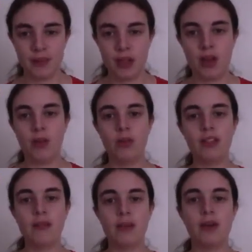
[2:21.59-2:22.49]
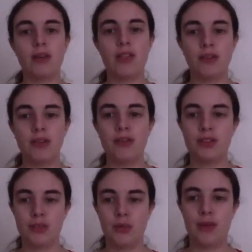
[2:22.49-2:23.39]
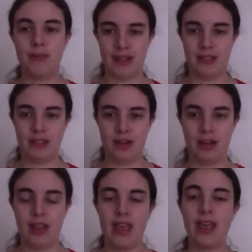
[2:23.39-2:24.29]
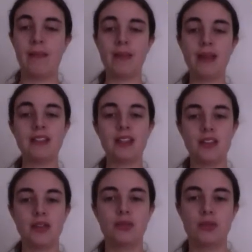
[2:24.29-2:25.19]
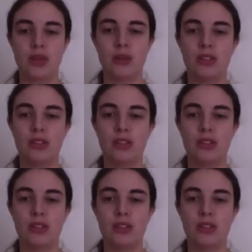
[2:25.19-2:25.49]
Only about a third of the dorm answered, and based on those results,